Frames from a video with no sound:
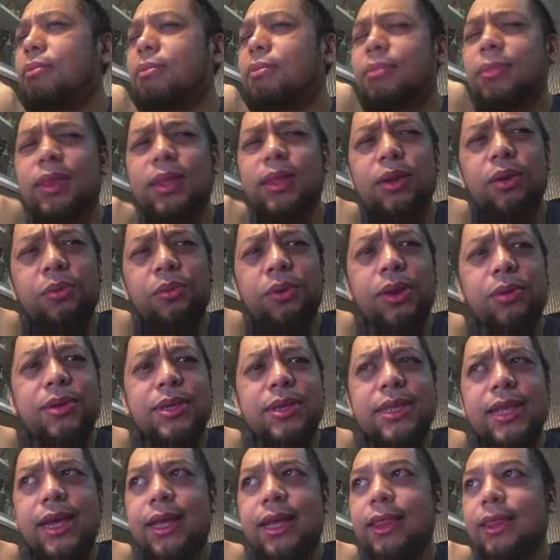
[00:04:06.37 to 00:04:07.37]
was that?
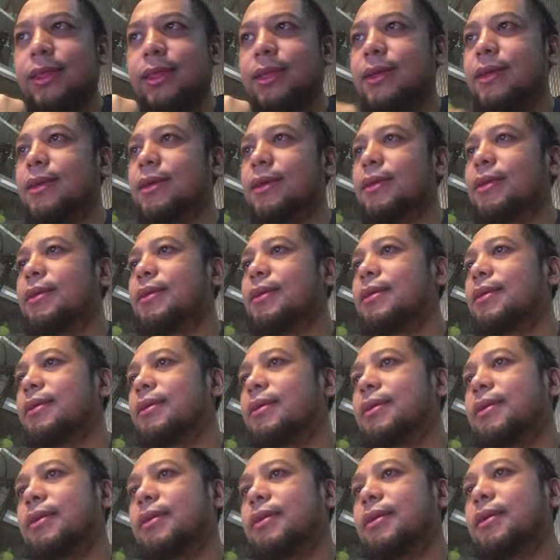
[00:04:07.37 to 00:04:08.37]

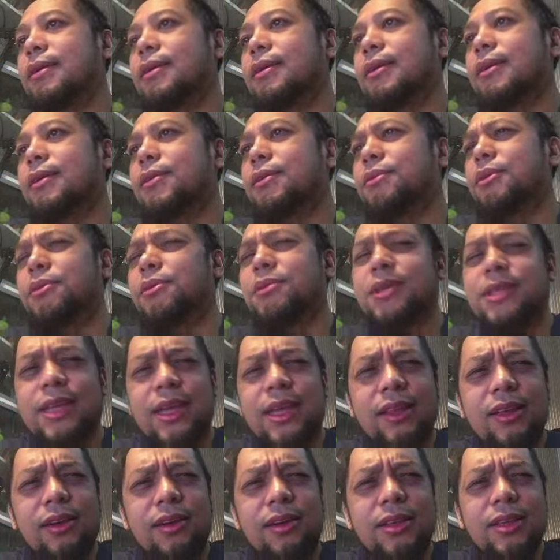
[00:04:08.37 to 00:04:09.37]
What was that
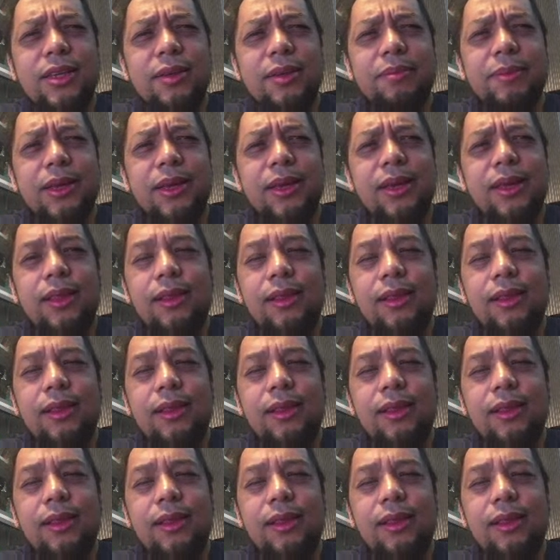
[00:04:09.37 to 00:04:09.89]
concept again?